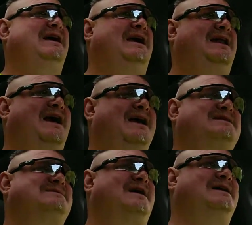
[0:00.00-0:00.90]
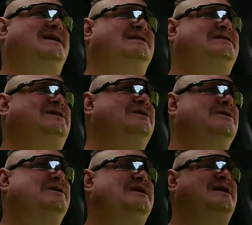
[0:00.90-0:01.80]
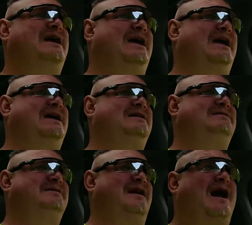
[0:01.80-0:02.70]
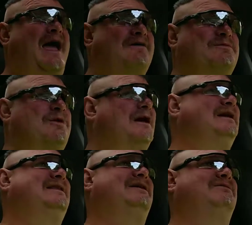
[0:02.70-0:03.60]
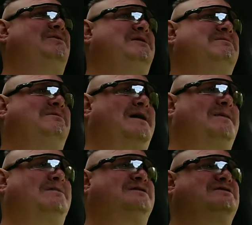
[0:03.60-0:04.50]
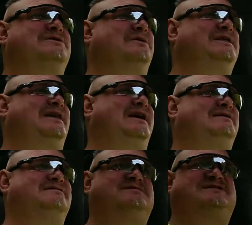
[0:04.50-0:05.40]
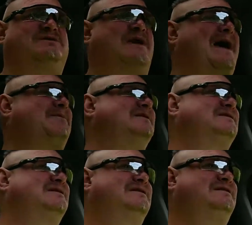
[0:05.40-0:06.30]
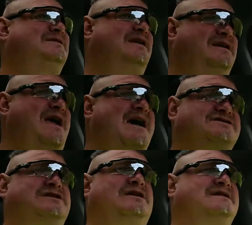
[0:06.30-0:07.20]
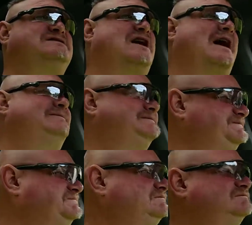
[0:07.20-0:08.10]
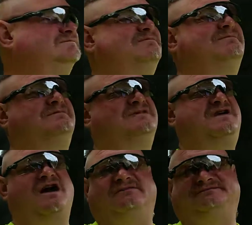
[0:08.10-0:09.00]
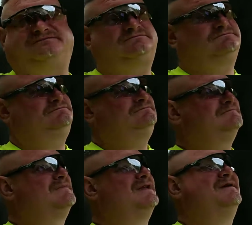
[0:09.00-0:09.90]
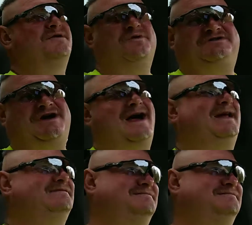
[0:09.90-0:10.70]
and I got some ideas too, and I have a product that we might be able to screw with and see what happens. So he's like, yeah, sure, let's try it. So we tried it